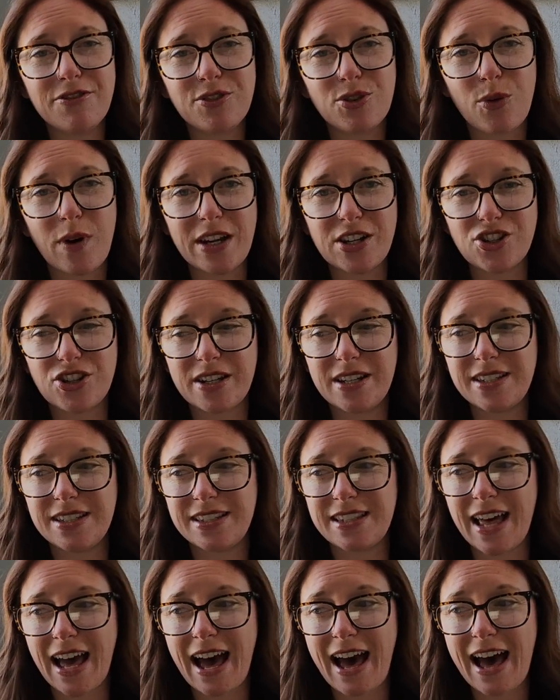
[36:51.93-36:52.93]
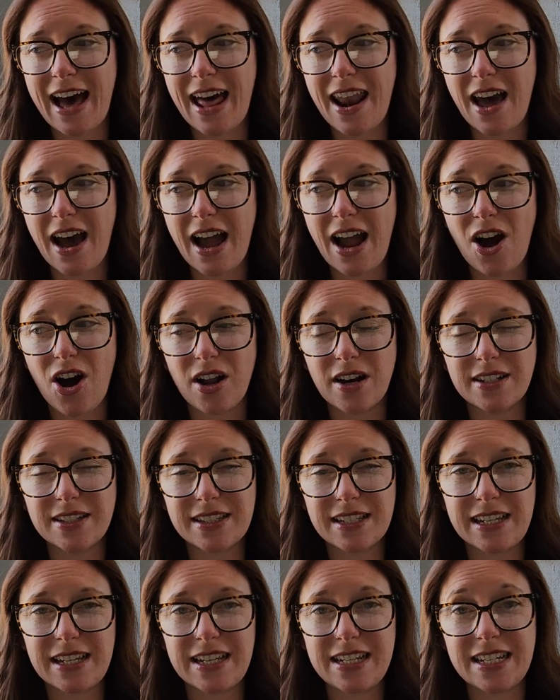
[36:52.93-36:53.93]
questions that I
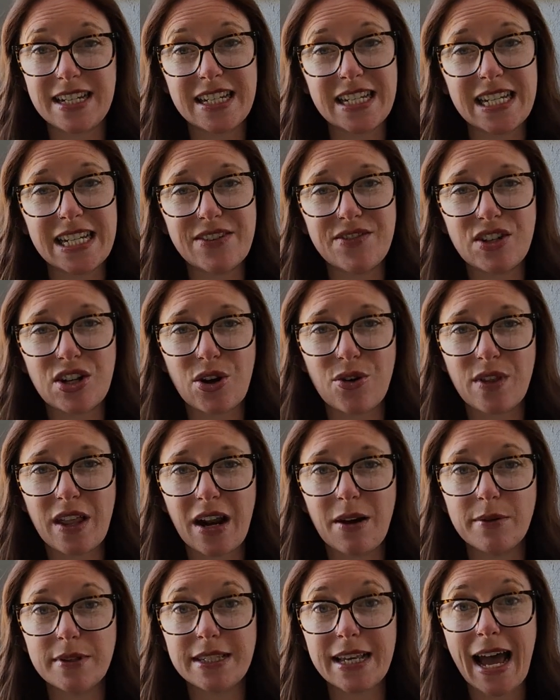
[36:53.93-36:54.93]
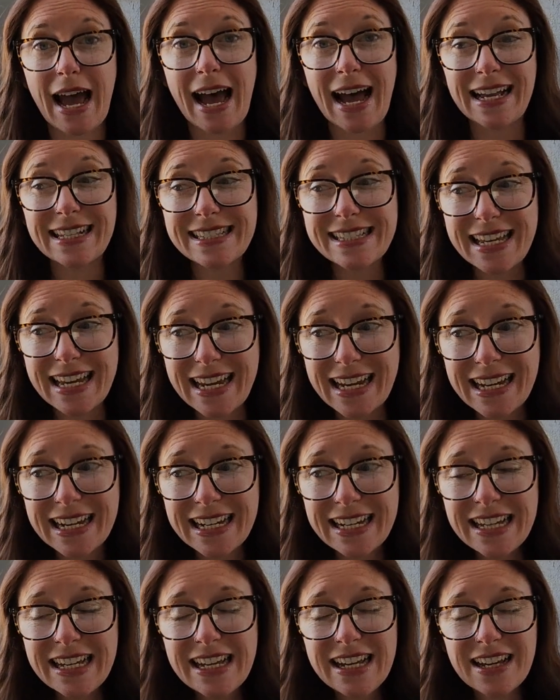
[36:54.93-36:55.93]
honestly didn't even know that I was asking
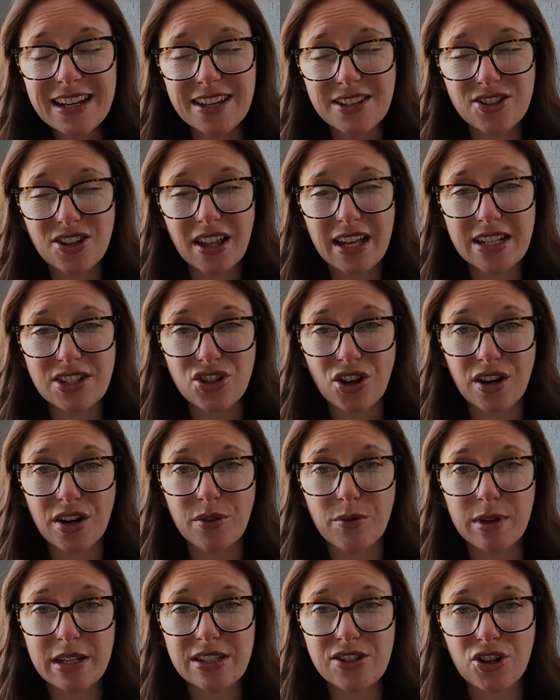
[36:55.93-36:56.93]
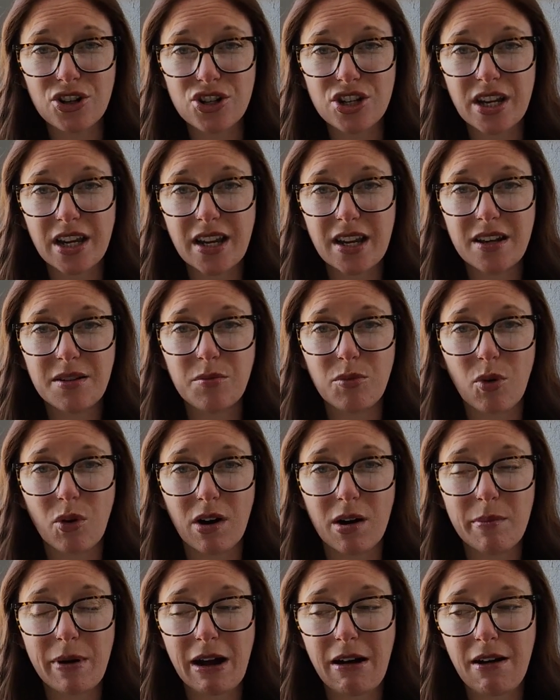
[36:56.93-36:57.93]
until I started researching more
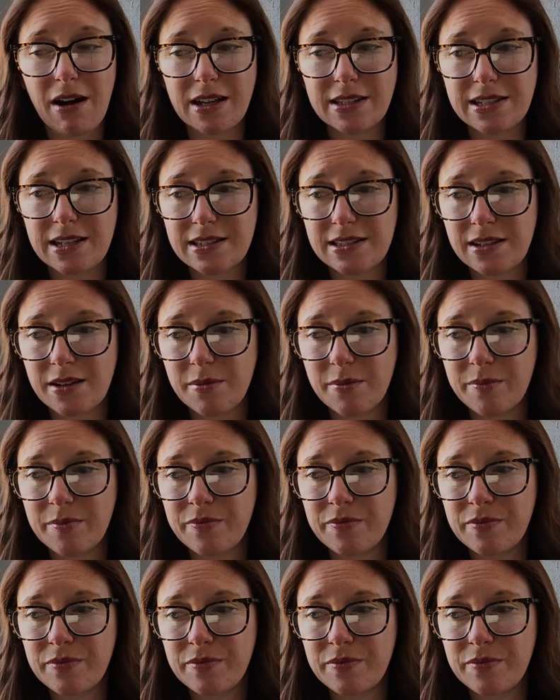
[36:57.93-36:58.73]
about autism.